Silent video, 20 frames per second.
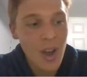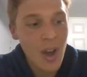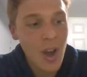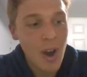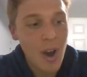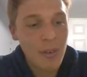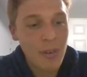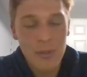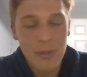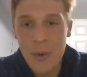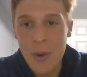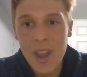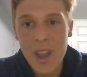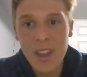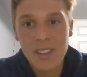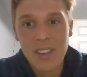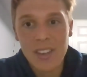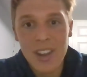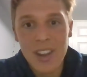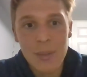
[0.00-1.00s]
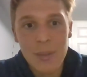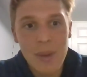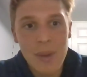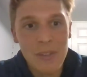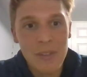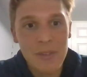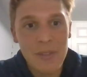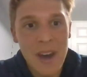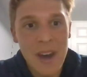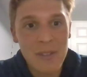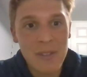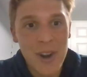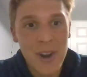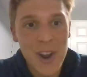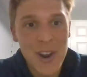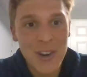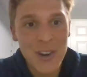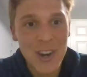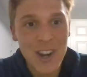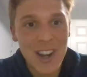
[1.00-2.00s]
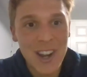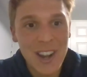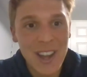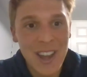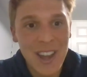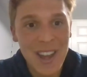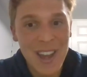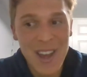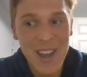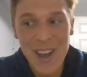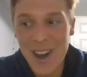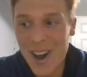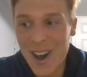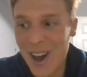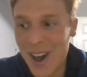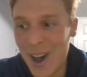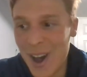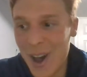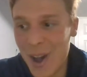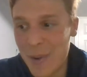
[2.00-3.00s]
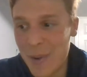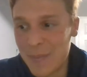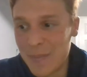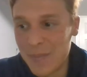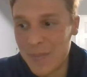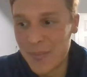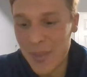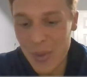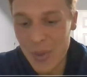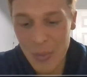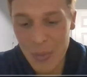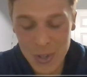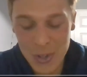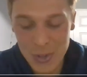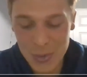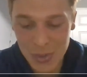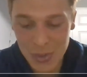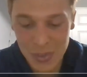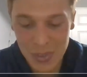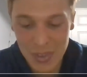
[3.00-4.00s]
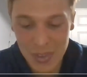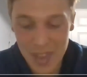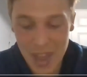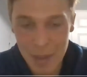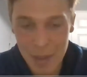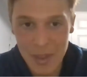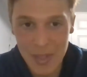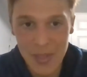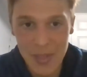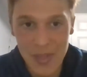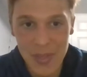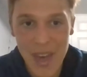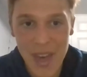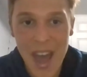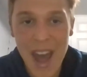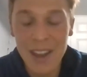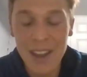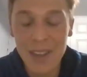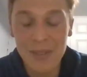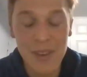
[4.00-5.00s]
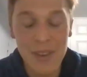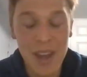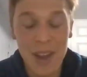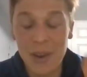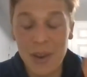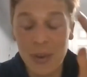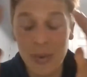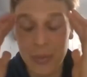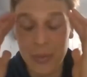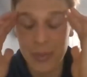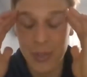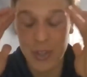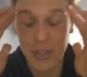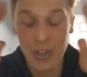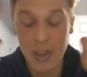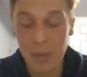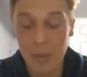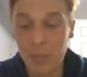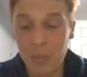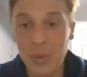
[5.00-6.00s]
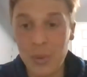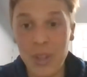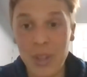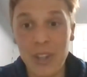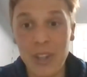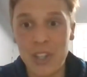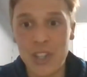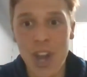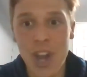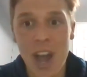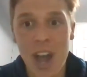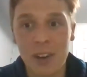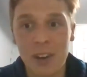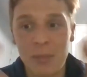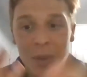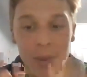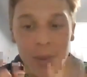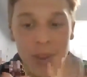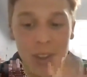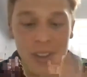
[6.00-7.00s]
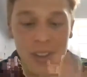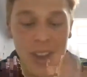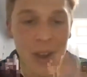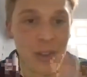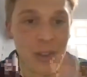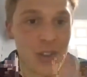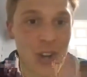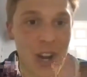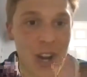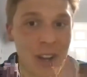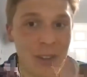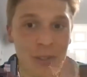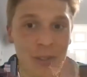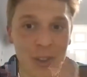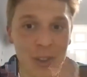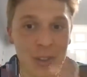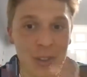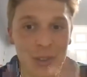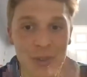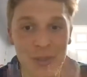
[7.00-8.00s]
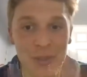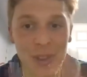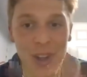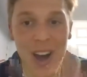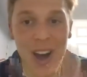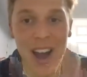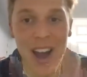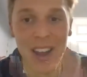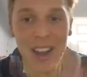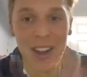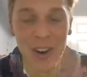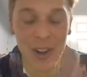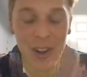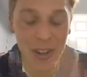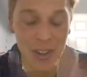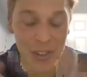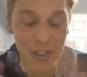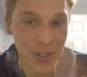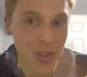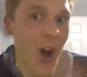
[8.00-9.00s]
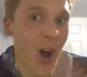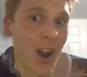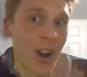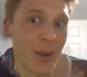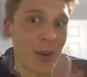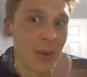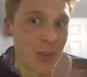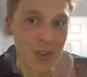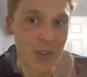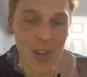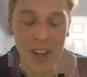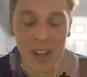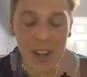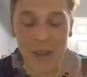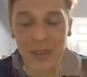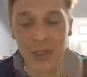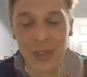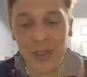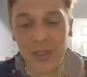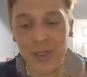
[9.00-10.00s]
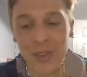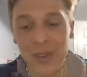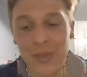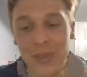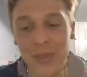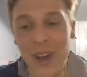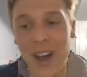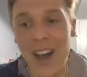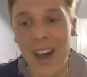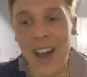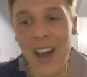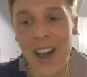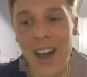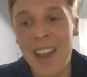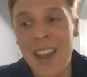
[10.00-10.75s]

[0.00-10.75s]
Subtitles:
a 4:18 in my 500, which was, that event completely shocked me, because I was training for the 2 fly, or at least thought I was training for the 2 fly.